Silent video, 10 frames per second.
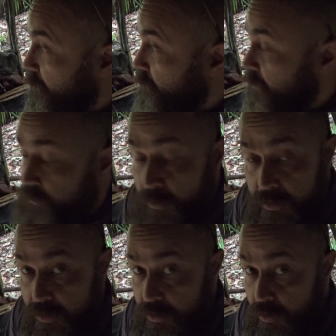
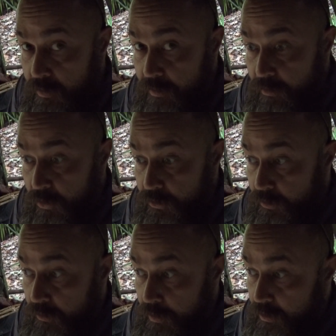Rainforest is called rainforest
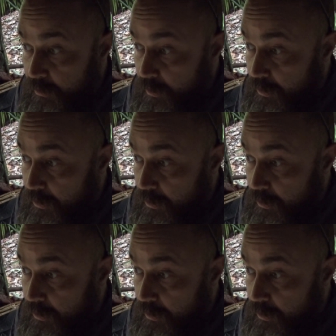for a reason.